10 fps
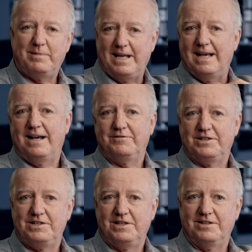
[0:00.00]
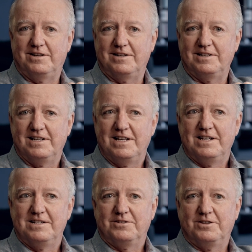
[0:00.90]
family after she died.
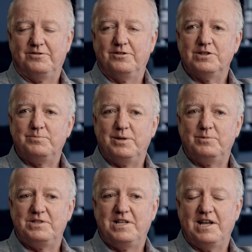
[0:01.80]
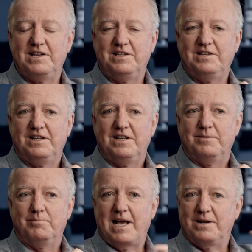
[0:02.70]
So the first bit was done in
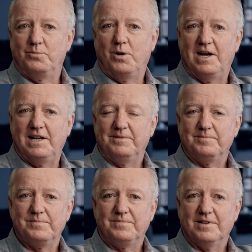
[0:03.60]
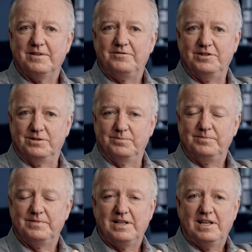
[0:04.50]
black and white
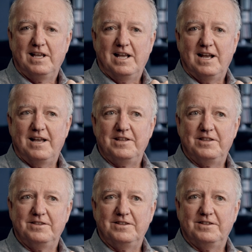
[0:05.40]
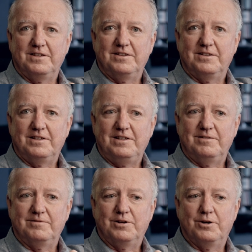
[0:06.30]
film, and then
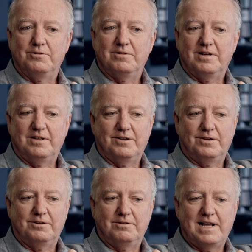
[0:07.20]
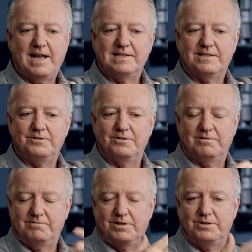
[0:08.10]
the her her acts
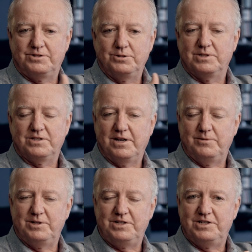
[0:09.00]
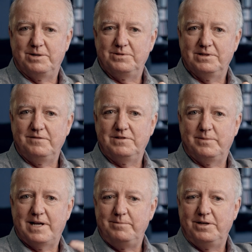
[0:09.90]
her her suicide where she jumps
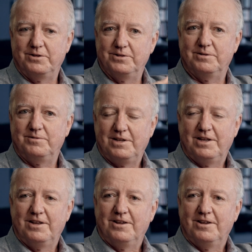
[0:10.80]
leaves the baby on the